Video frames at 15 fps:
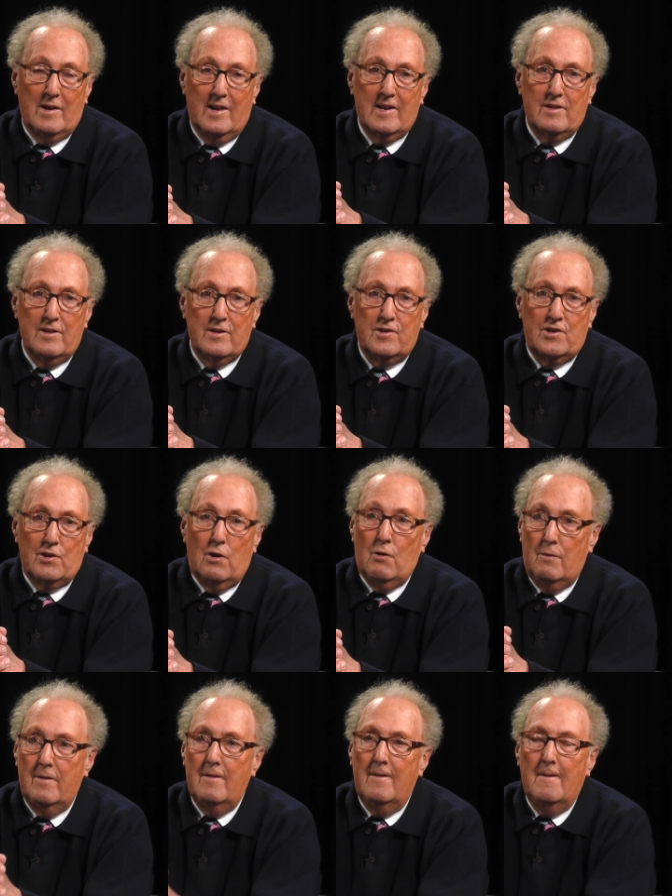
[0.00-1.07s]
like this.
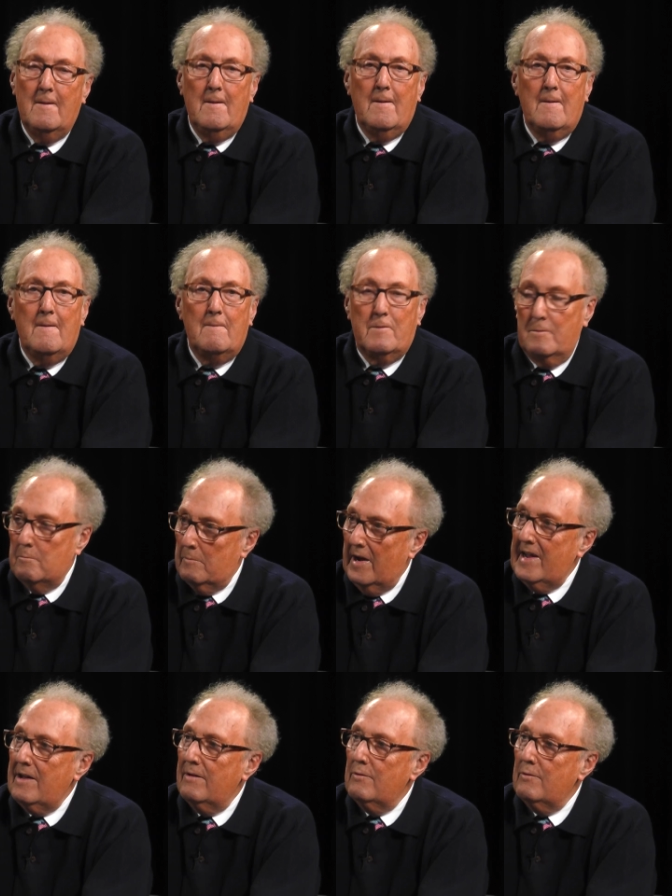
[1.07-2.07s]
So, Mike,